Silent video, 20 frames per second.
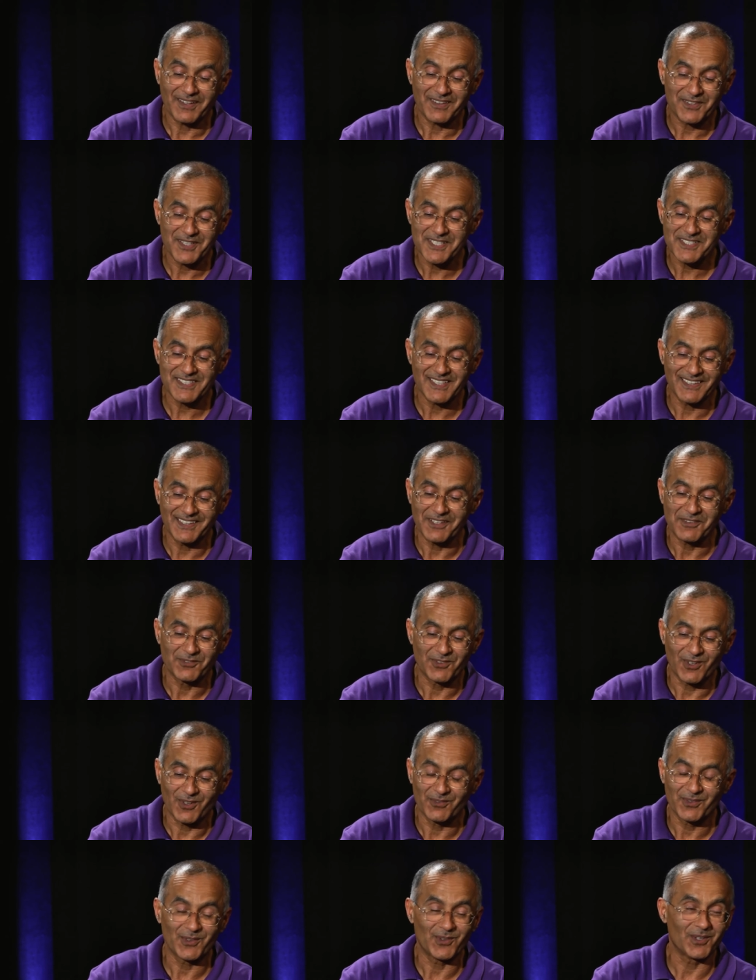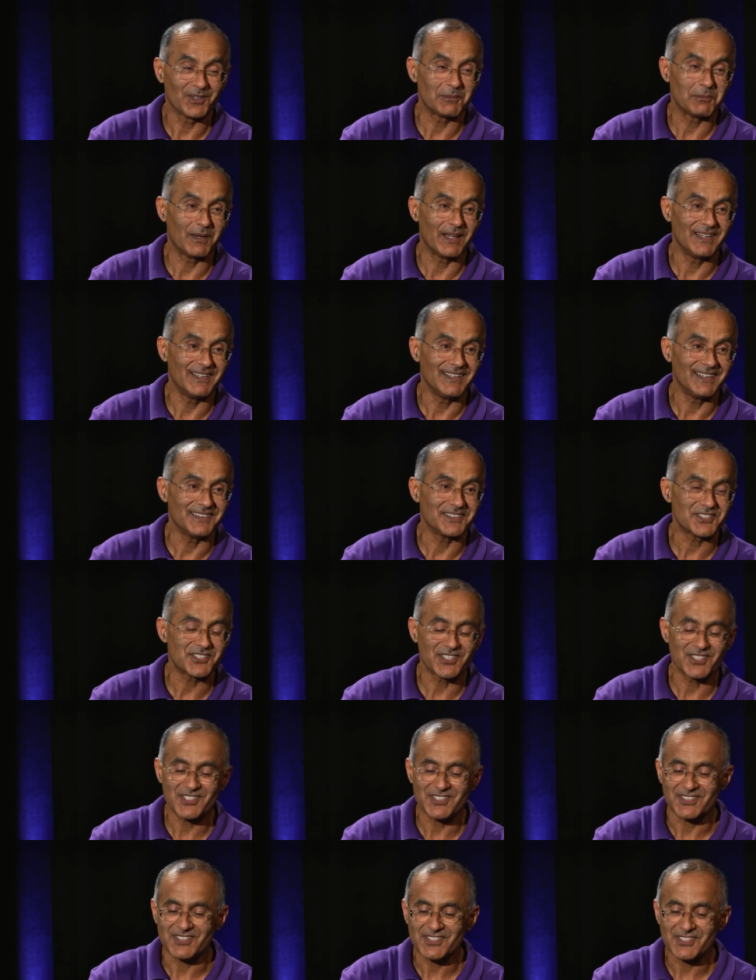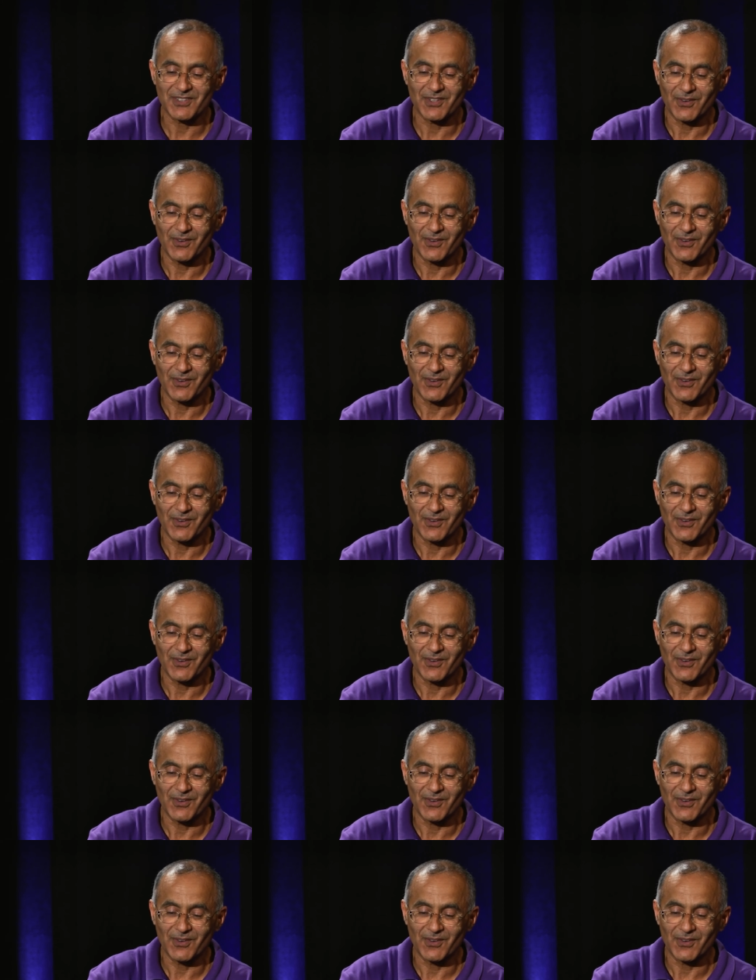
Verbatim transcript: increasingly involved with all the blending decisions.